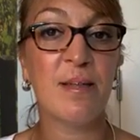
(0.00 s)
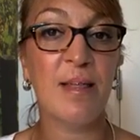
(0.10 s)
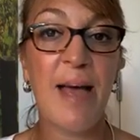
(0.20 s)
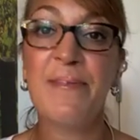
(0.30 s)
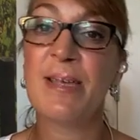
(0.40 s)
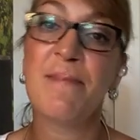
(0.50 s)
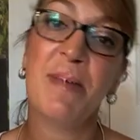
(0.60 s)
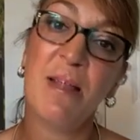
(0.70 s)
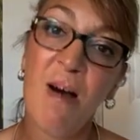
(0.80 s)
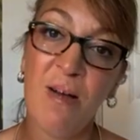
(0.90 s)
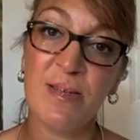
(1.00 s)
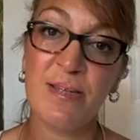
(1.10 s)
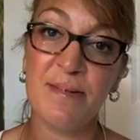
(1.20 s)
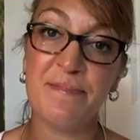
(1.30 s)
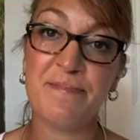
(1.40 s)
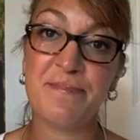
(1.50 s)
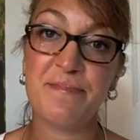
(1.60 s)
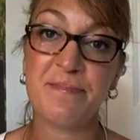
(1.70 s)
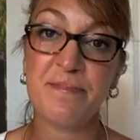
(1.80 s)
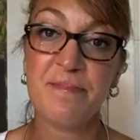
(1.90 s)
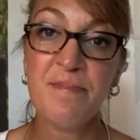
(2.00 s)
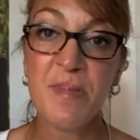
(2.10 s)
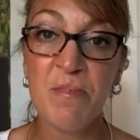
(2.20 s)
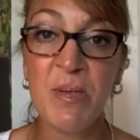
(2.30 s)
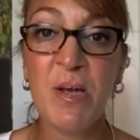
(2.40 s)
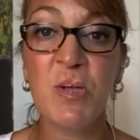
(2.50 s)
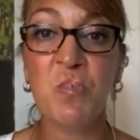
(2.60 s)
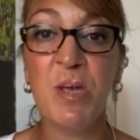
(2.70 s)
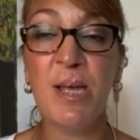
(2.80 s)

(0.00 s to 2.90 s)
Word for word: lives can be lost because we